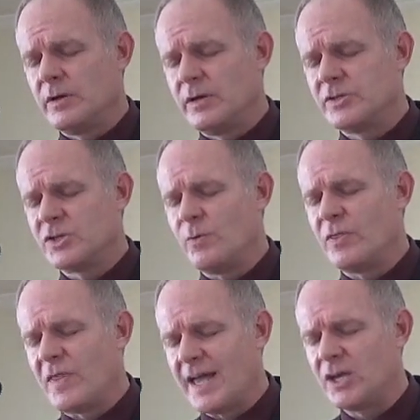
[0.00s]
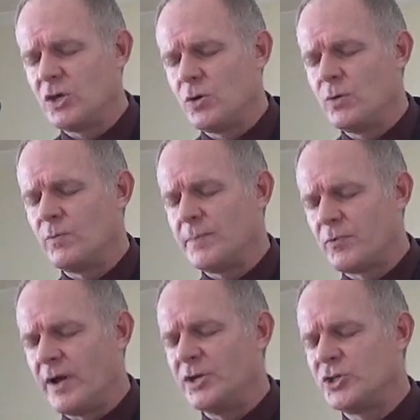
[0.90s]
And so we thank you and we
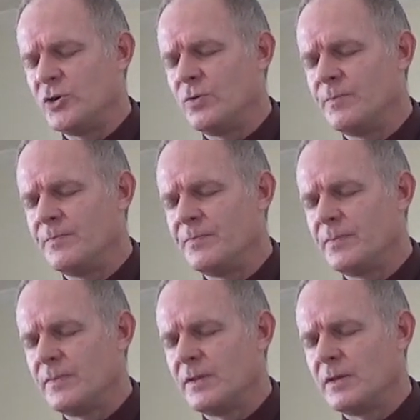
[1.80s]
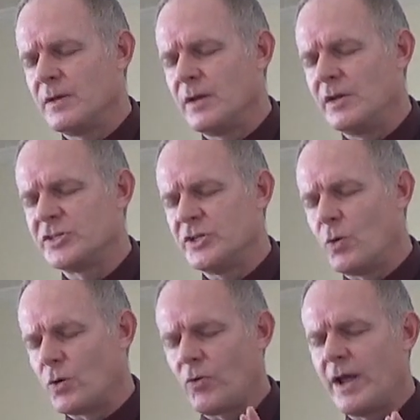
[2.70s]
praise you. And it's in
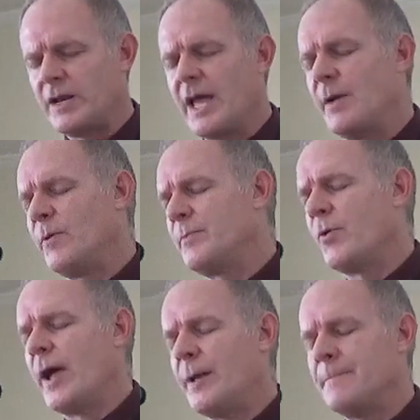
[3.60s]
your great name we pray.